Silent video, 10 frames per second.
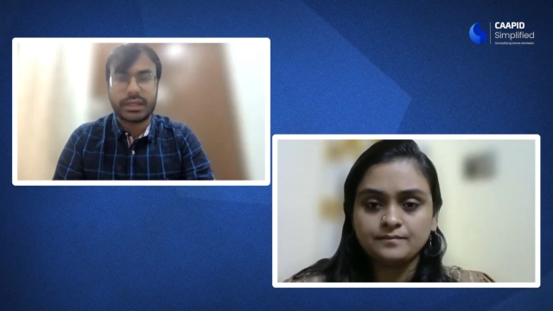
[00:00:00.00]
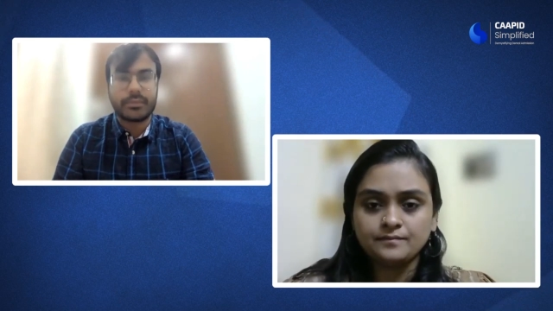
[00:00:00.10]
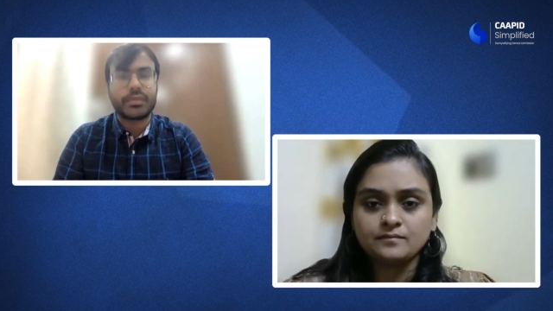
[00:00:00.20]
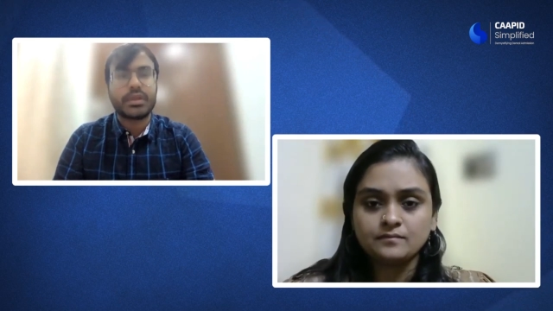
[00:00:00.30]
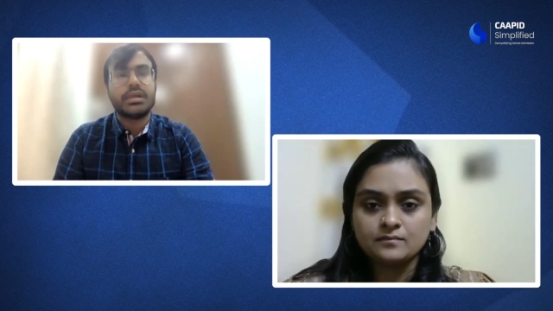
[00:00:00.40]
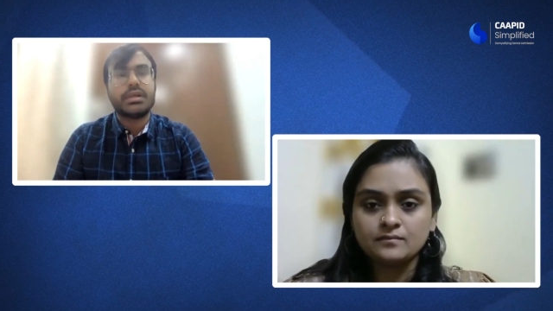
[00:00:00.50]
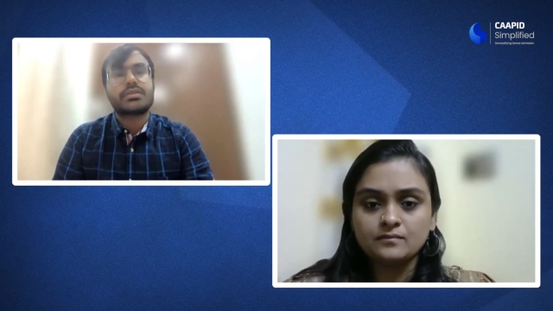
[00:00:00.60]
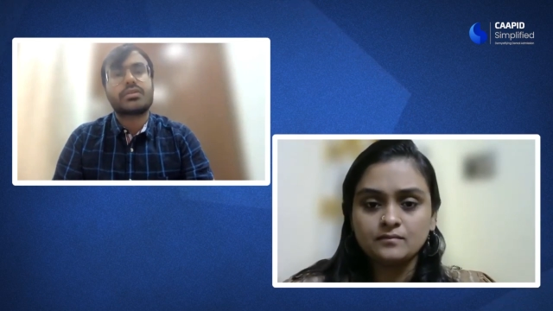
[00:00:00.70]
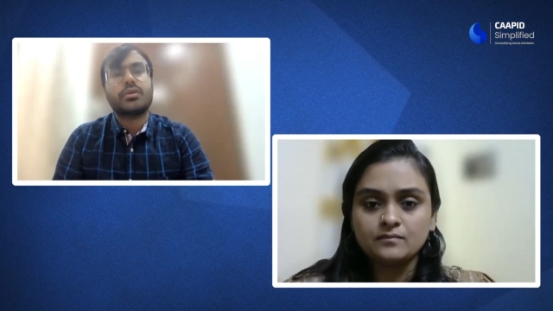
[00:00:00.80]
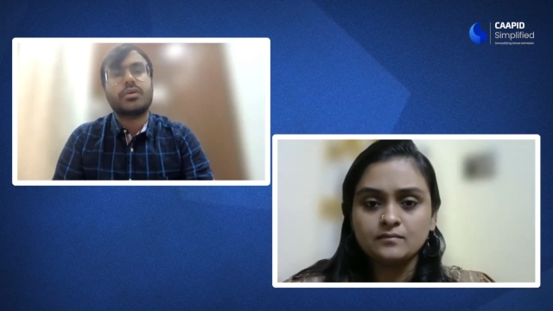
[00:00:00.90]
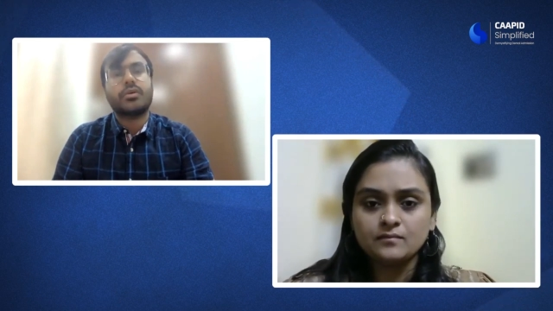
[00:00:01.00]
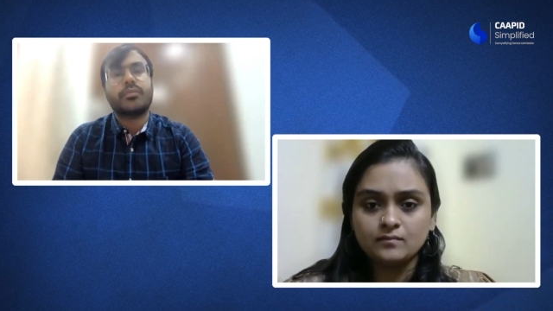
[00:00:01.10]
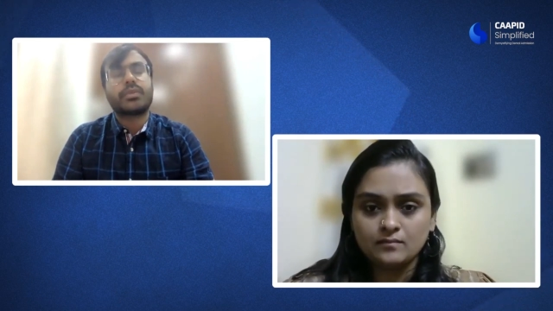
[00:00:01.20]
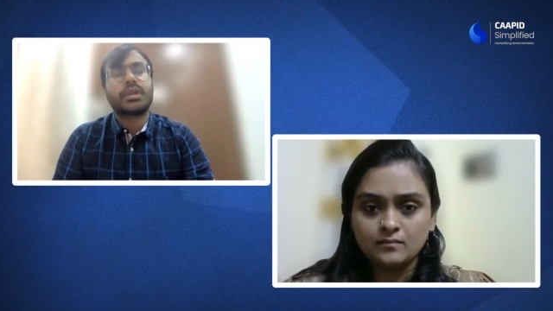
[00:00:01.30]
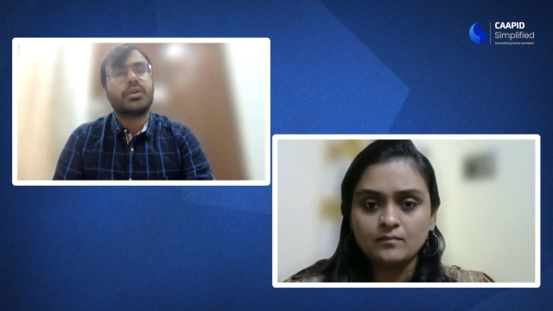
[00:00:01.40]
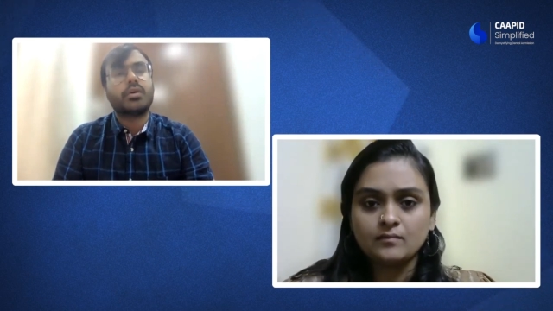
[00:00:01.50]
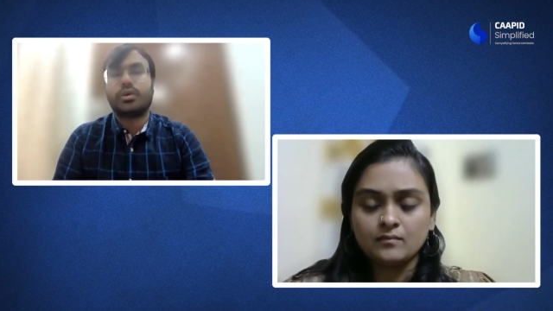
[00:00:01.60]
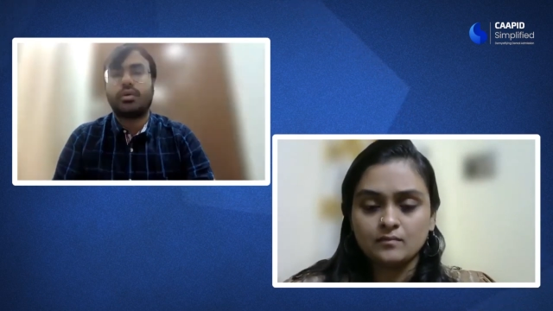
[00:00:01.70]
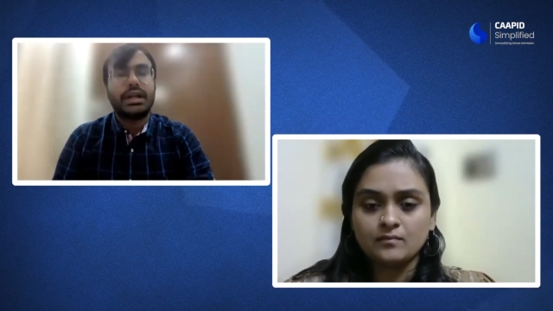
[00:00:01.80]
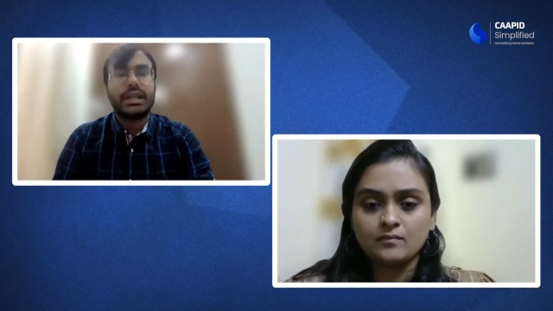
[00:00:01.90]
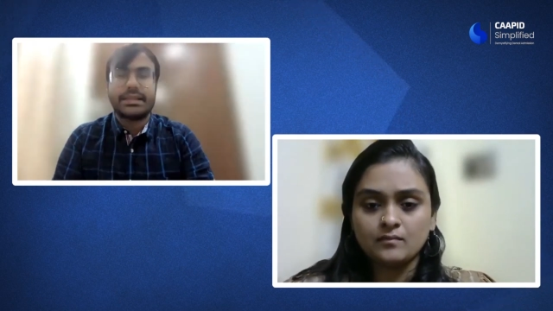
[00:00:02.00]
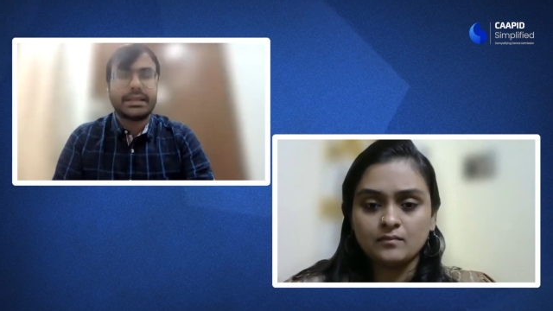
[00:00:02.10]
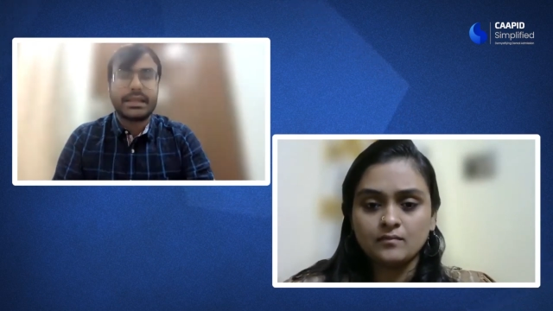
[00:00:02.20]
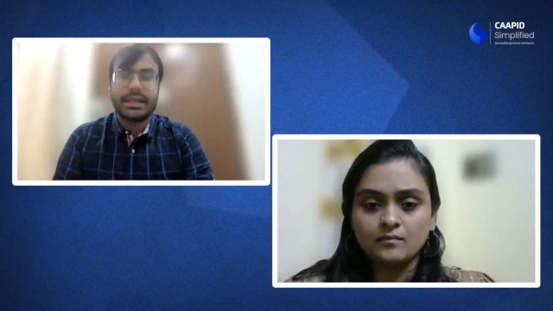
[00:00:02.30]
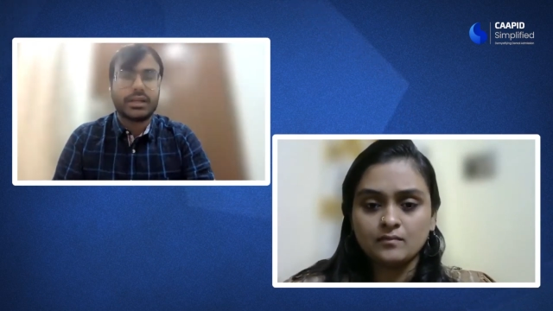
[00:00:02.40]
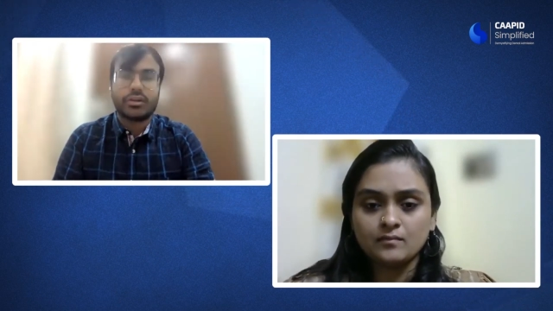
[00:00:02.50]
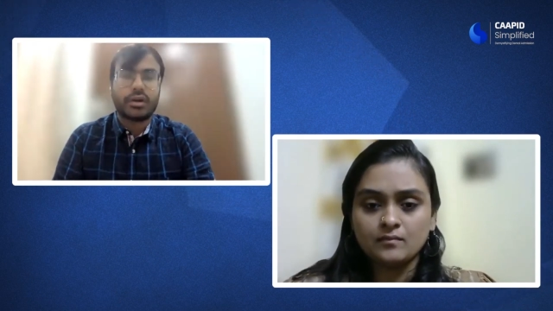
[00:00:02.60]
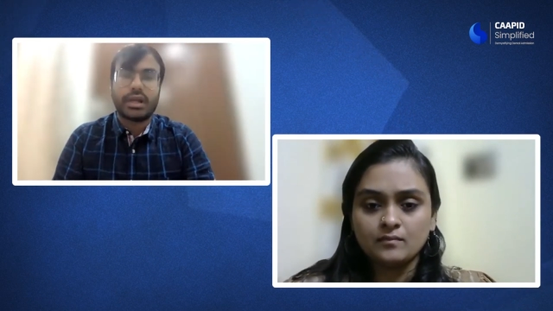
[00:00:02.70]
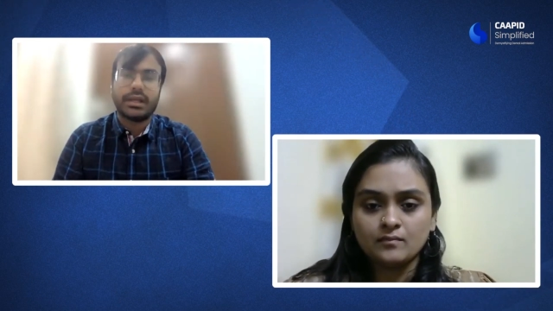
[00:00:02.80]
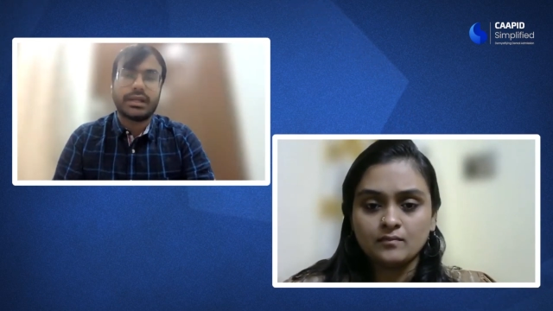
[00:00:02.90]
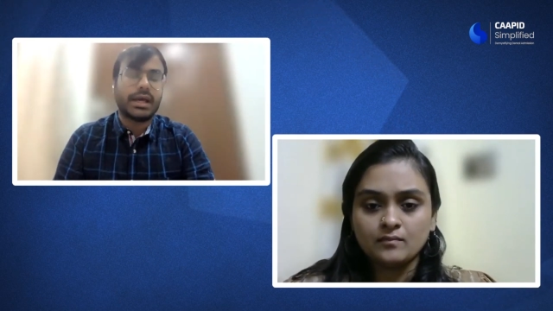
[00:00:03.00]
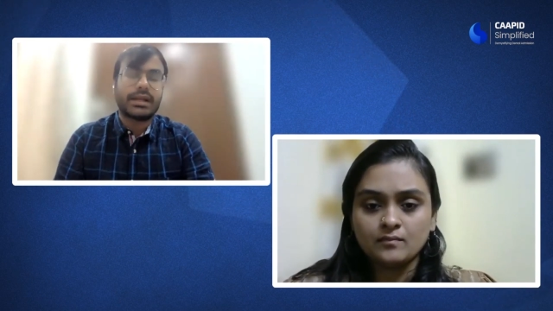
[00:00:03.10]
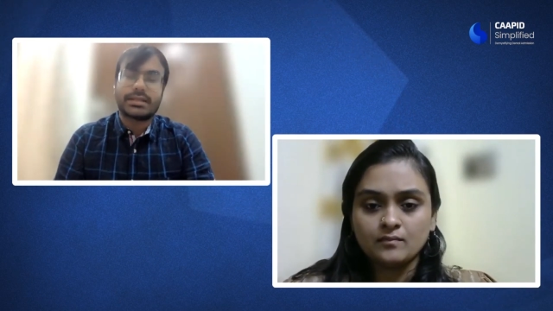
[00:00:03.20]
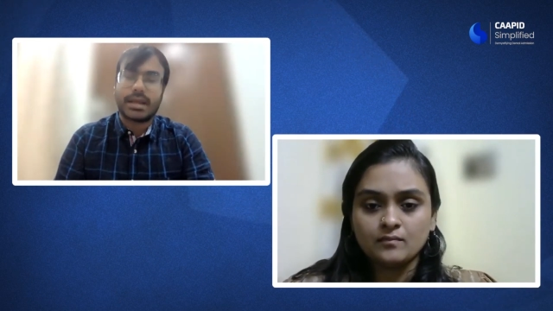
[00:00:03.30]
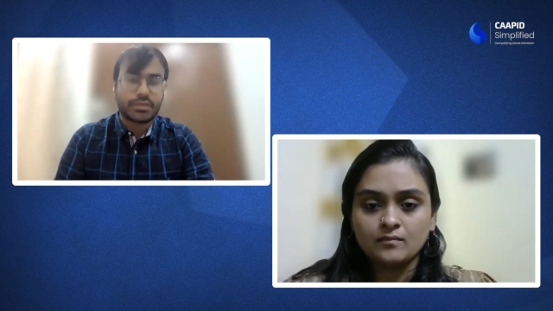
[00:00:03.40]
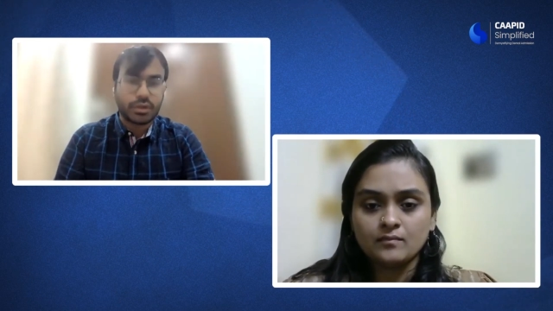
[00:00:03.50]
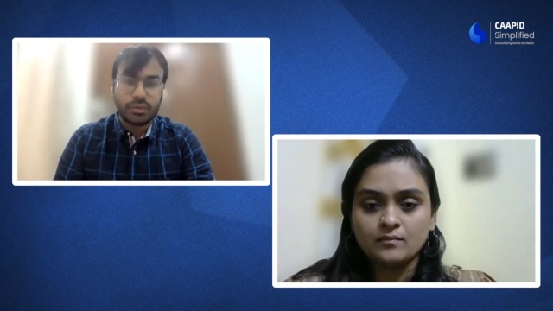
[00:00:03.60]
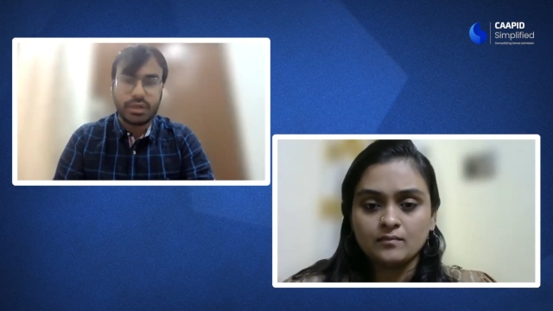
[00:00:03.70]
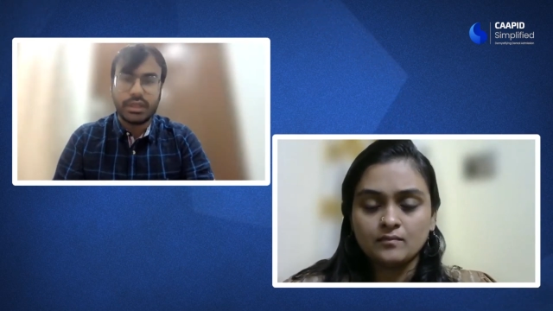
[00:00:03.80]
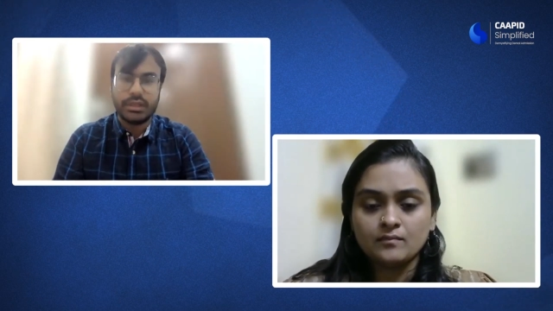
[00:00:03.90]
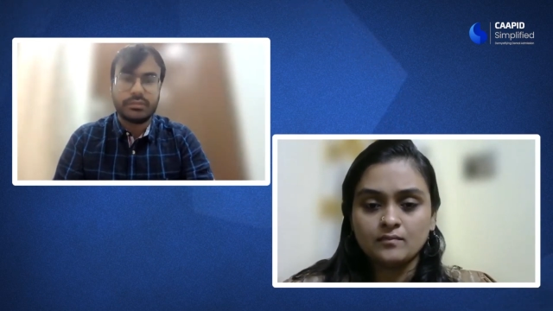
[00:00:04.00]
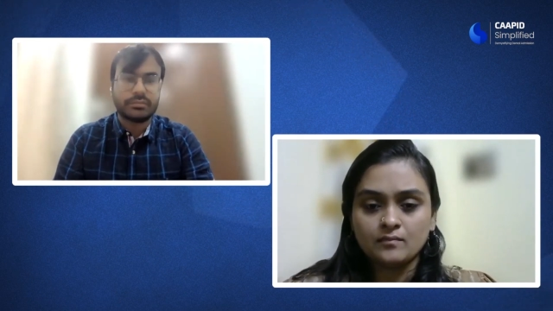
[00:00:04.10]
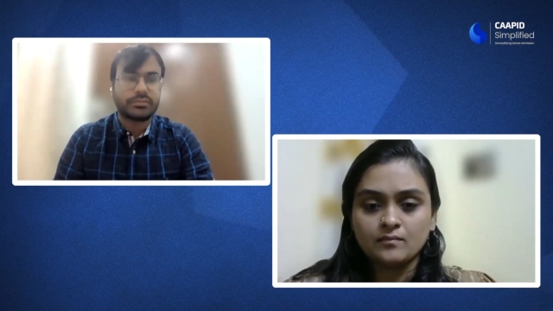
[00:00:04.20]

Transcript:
Speaker 1: trying so don't don't let that get into your head that is absolutely